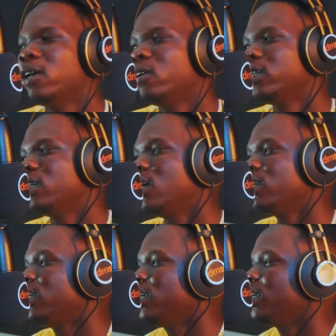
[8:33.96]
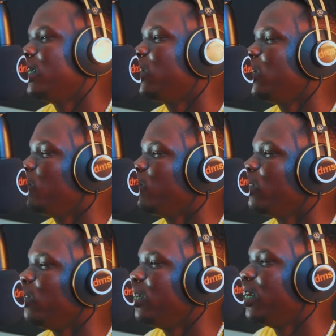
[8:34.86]
what's the last thing I need to get me
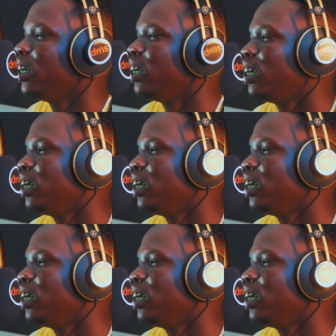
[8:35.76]
through the day?